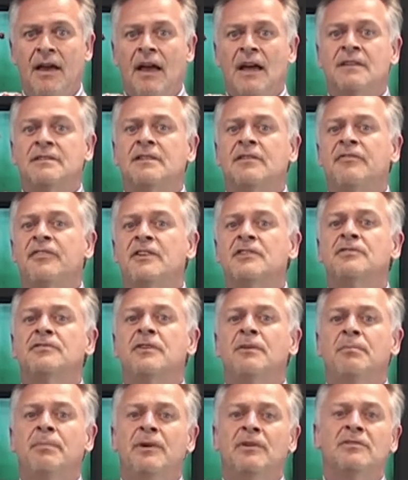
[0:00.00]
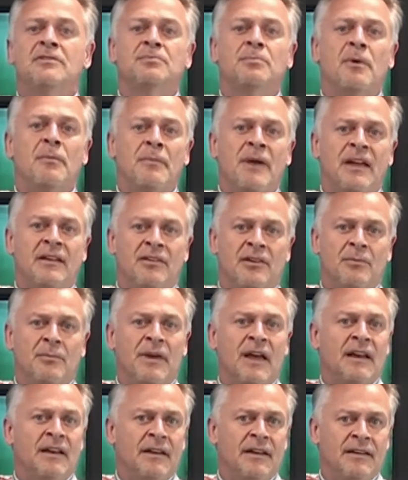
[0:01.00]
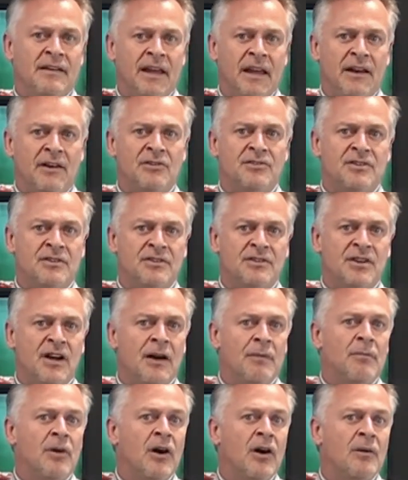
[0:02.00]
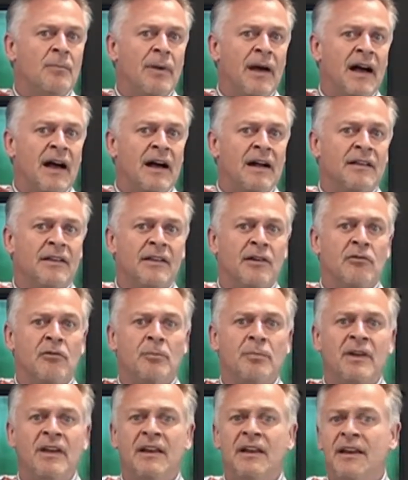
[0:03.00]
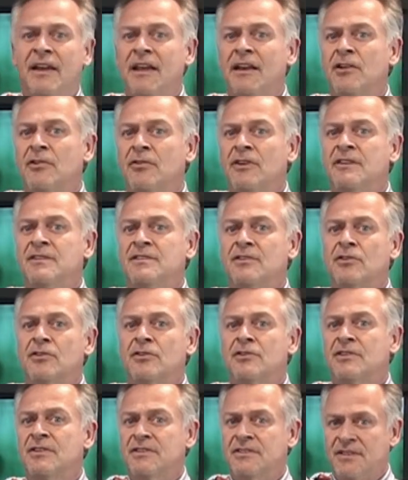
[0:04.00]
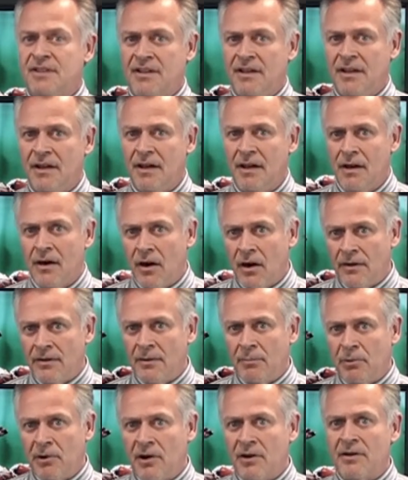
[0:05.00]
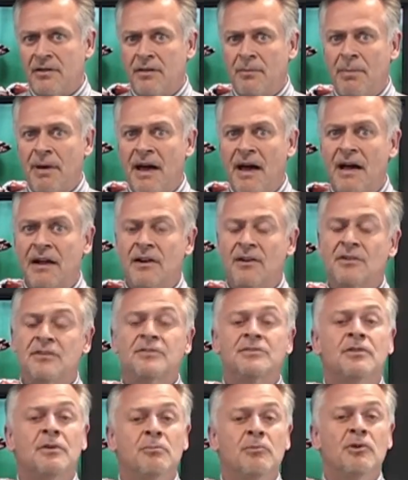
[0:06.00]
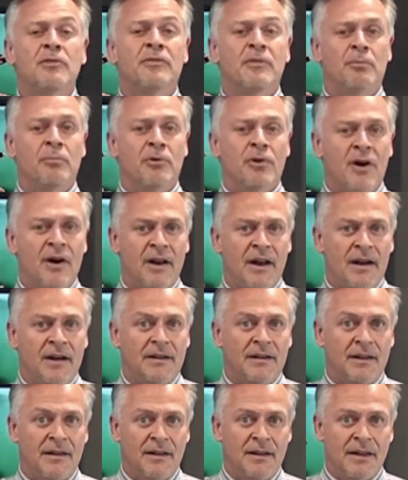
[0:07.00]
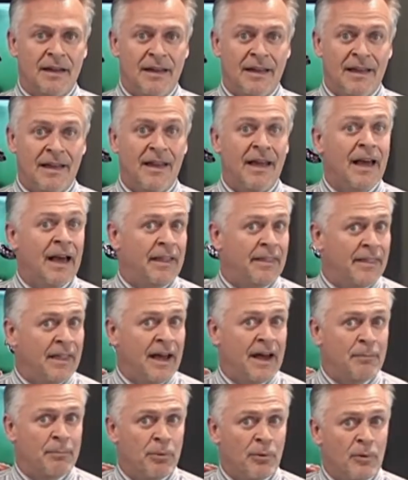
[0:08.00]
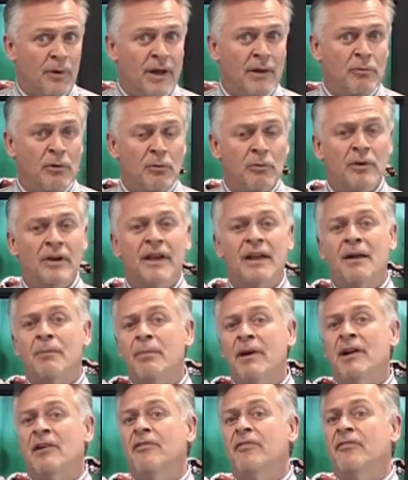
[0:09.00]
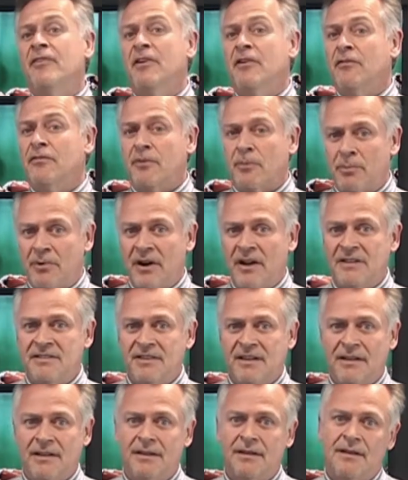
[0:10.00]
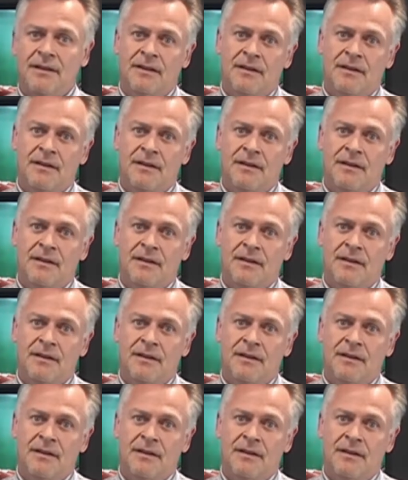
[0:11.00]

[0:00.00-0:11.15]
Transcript: As the fishery builds momentum and containers of chum are packed, there will be an increased urgency on the part of the packers to move the product. At that point, we will get a better feel for pricing.